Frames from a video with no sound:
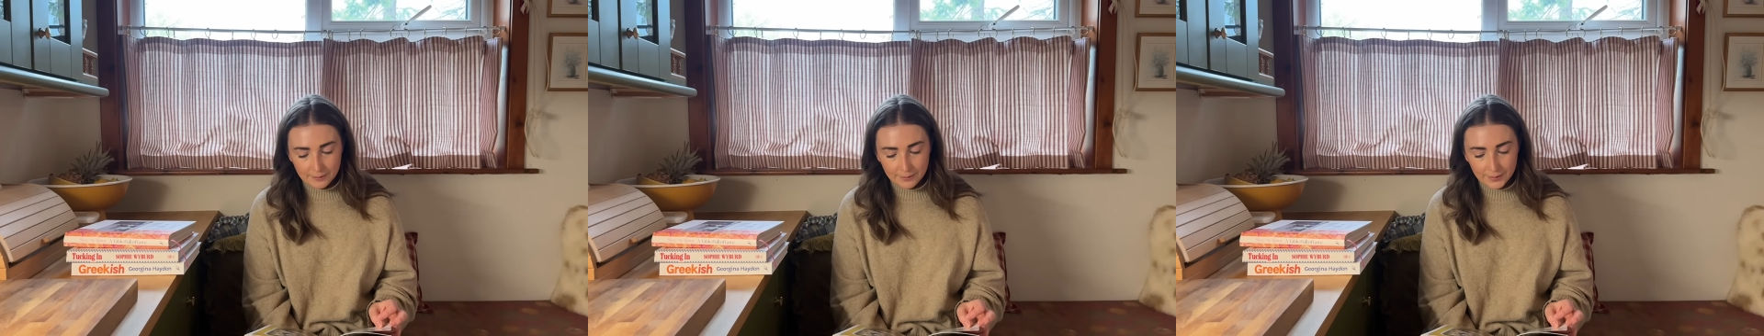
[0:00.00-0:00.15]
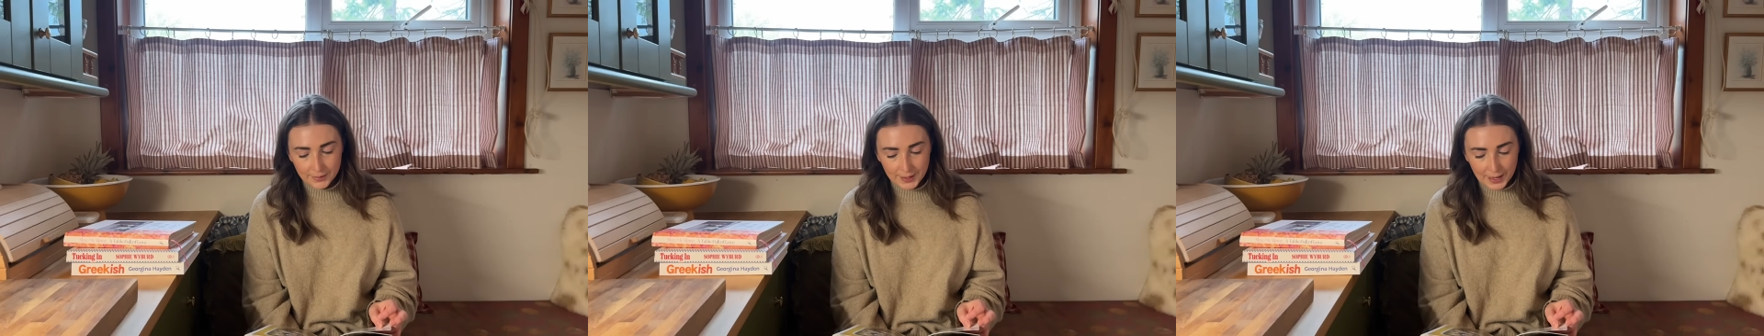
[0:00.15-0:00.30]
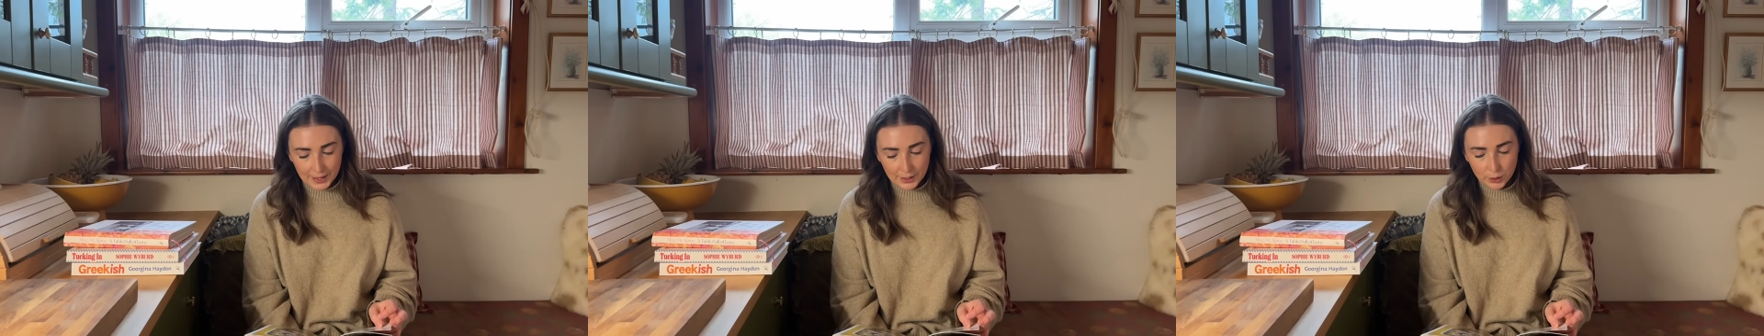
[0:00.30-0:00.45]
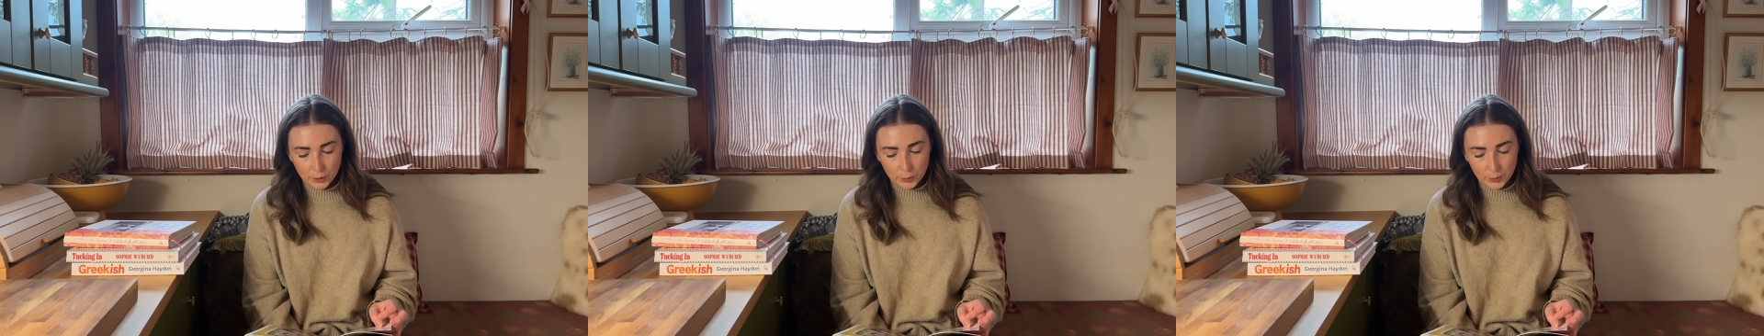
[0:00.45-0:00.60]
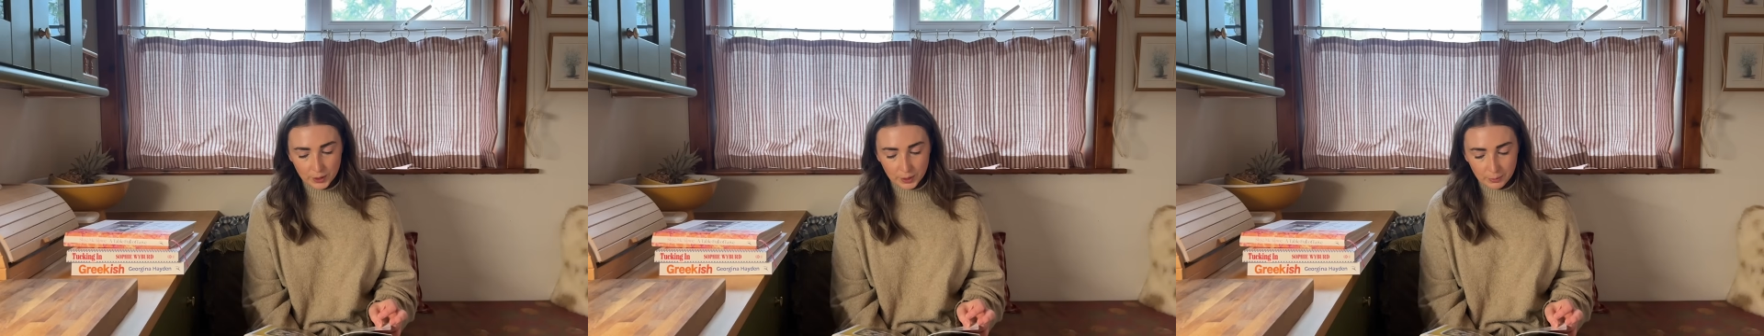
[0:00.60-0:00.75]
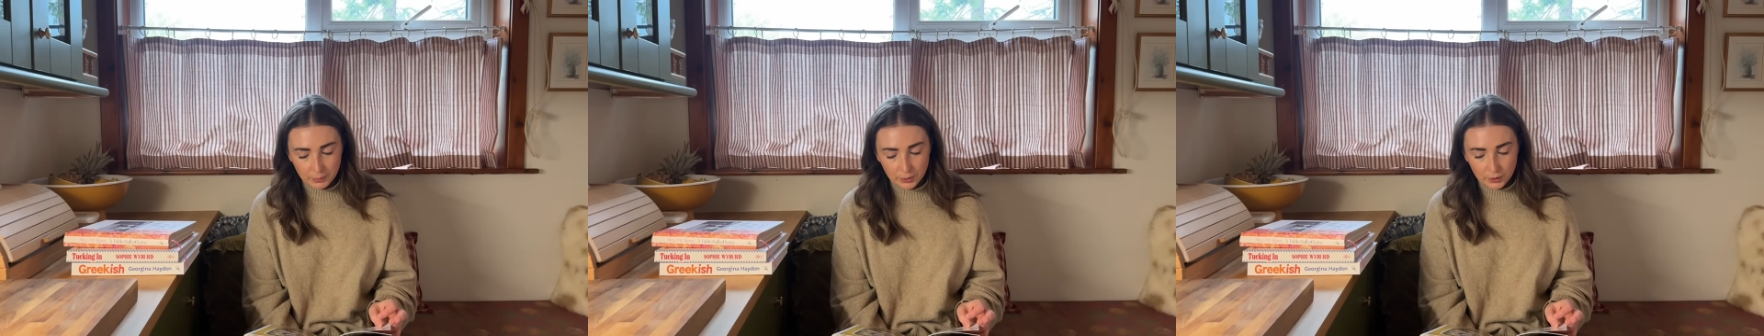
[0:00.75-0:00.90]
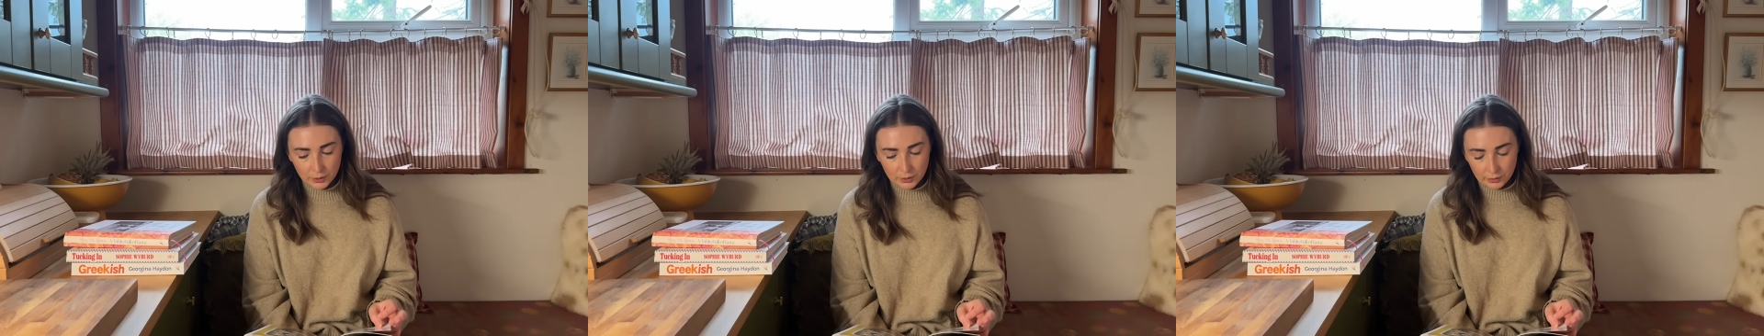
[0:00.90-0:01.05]
That could be the
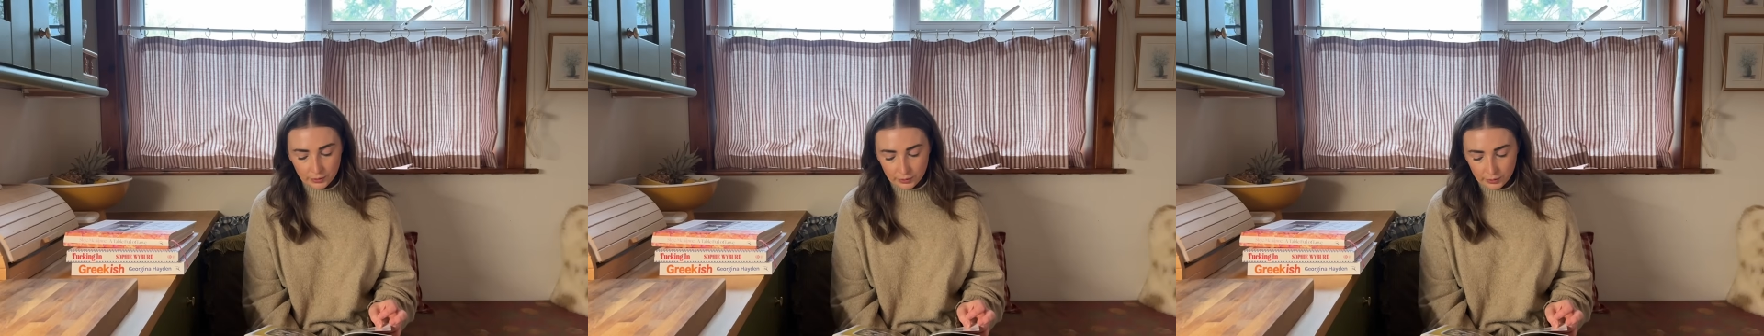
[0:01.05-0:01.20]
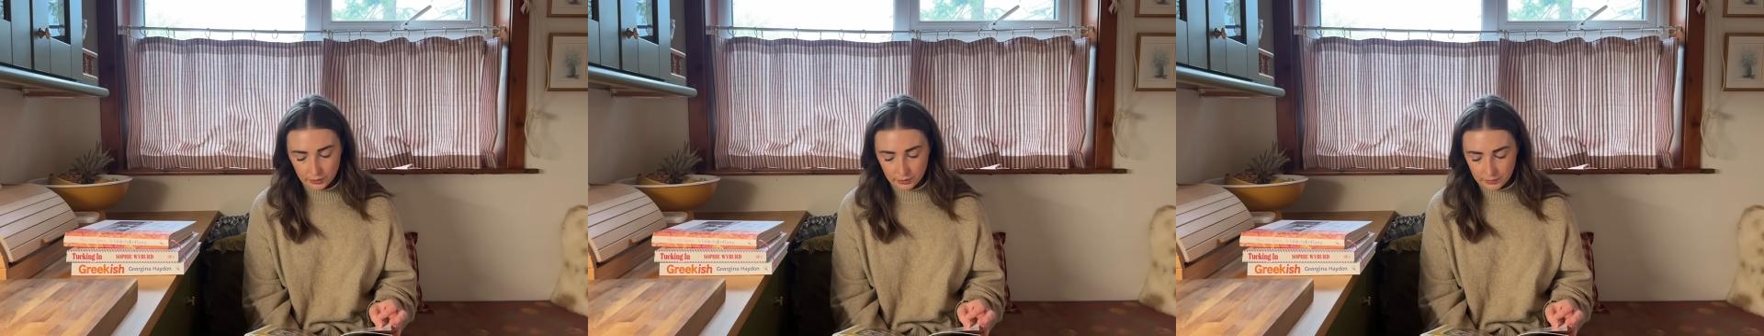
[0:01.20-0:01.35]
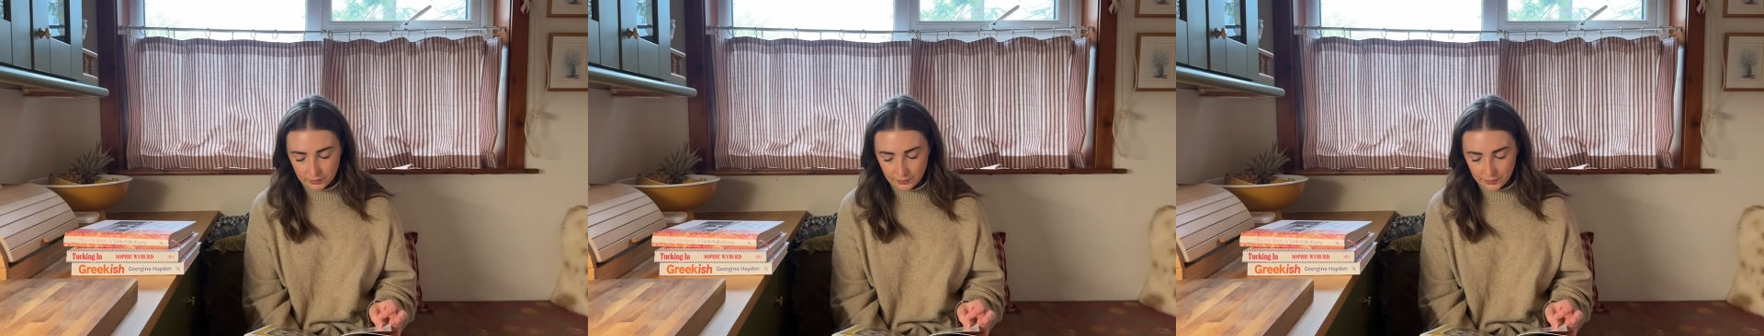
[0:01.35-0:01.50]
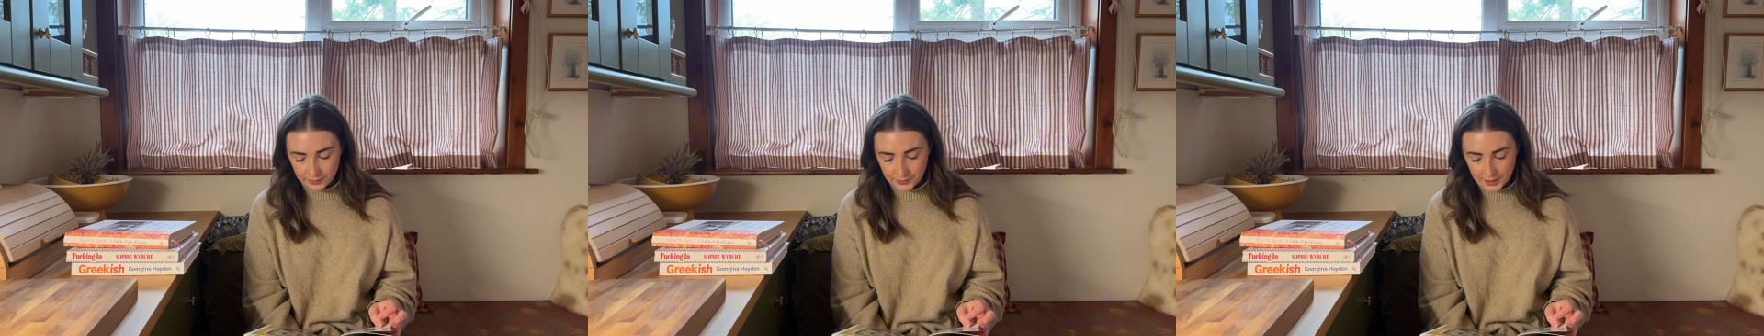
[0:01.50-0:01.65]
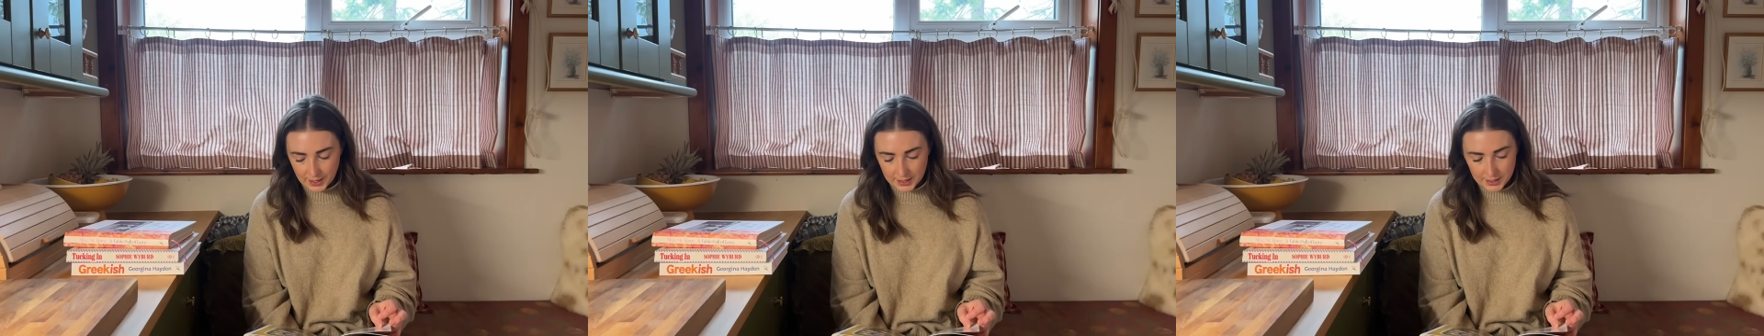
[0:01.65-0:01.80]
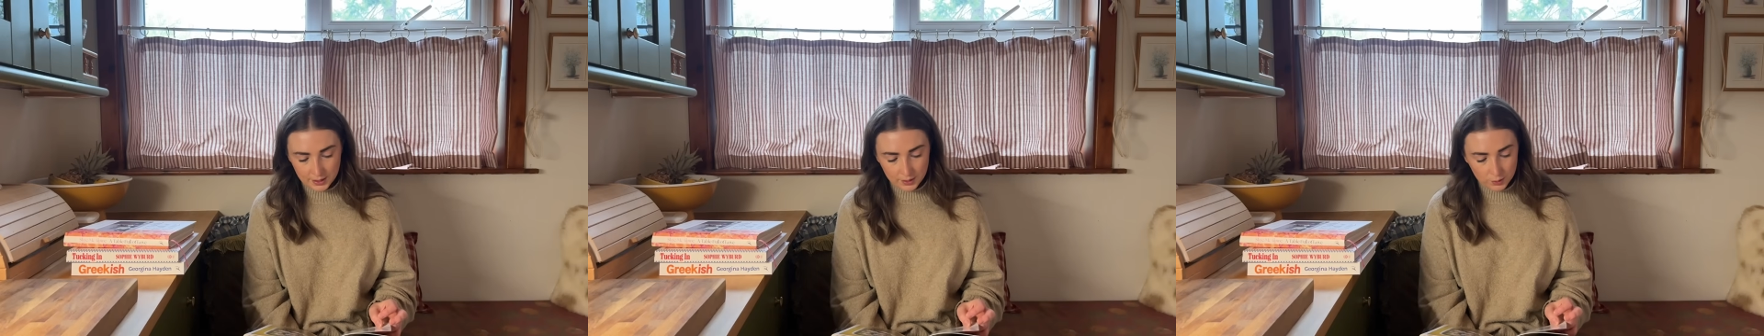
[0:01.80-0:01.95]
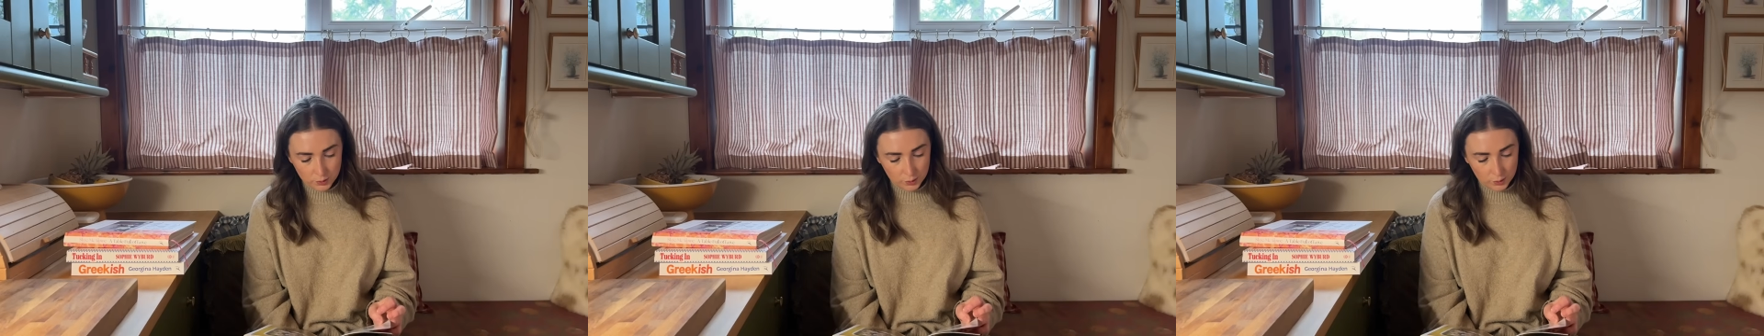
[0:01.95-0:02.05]
move. That sounds